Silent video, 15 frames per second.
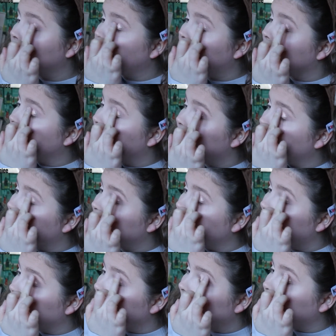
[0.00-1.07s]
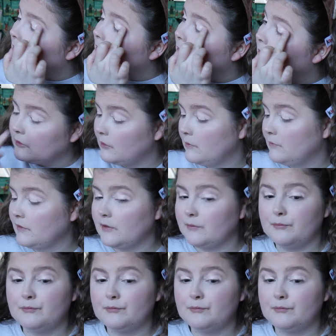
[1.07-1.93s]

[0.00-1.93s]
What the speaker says: briefly and then go in with a